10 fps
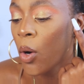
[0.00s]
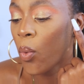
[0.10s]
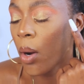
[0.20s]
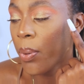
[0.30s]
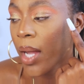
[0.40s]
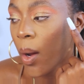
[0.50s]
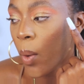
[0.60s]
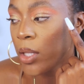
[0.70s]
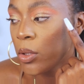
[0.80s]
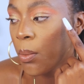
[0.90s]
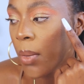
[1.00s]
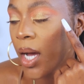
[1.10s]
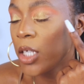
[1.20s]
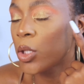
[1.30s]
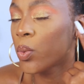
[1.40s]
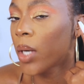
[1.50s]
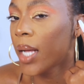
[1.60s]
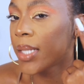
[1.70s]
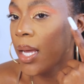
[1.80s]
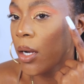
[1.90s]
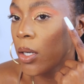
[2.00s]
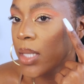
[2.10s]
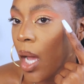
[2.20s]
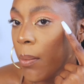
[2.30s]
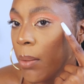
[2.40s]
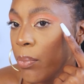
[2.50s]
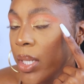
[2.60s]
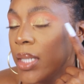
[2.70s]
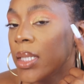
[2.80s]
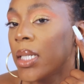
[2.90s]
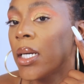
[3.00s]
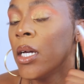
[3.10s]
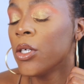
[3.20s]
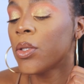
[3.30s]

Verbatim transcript: we're applying way too much, we're not taking our time in blending.